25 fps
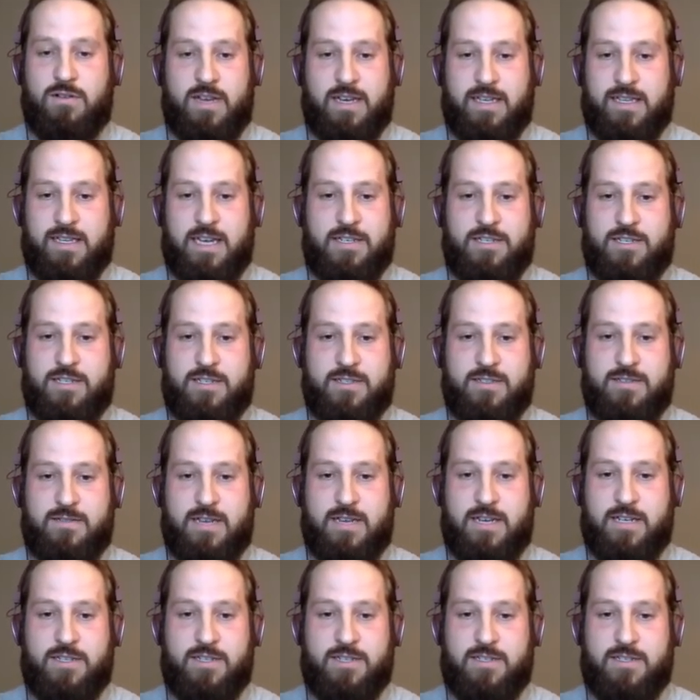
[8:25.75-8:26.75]
Like, that's
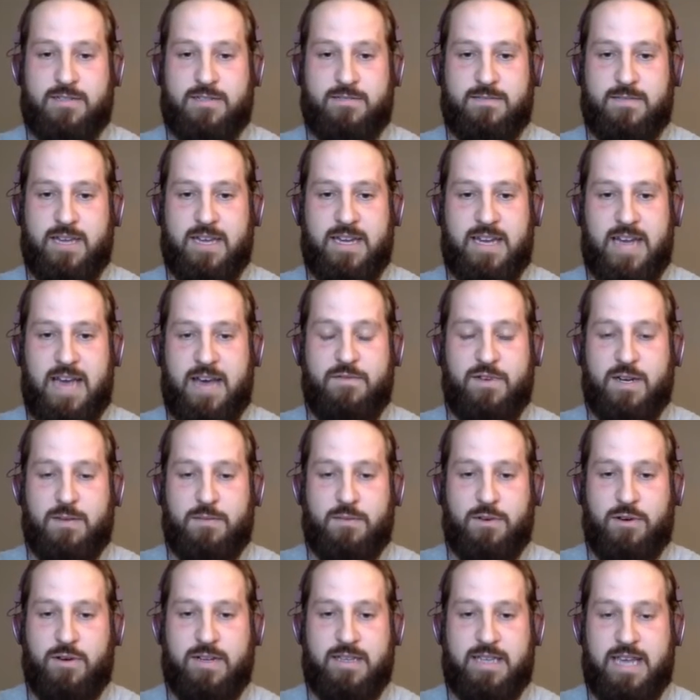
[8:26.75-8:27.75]
just
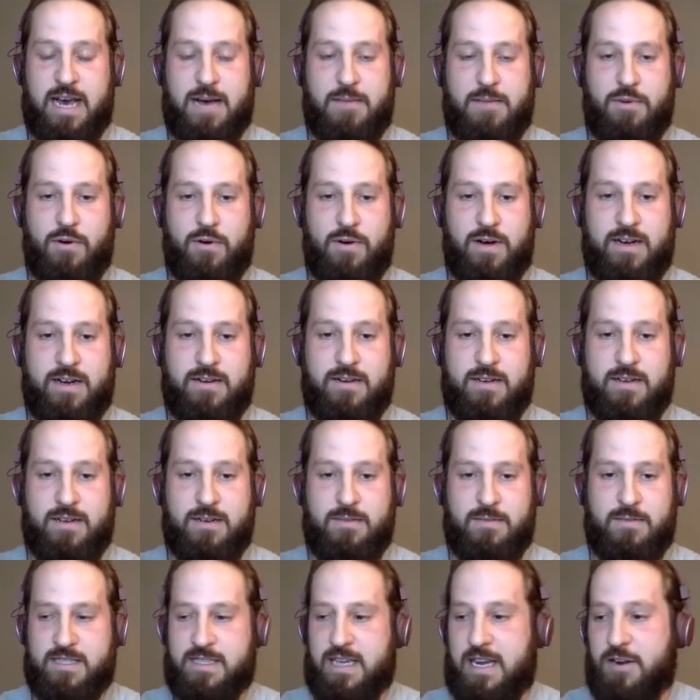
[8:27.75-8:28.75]
inevitable at that point,
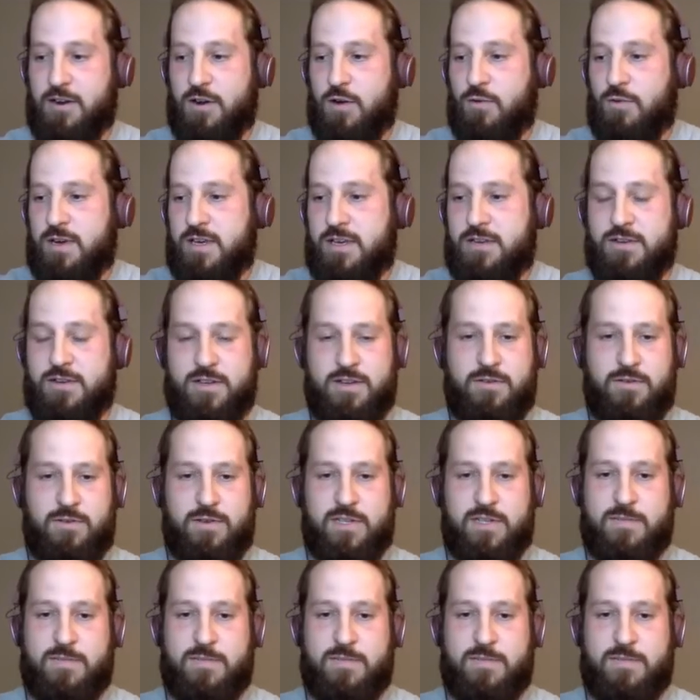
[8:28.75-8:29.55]
because I don't know what you do.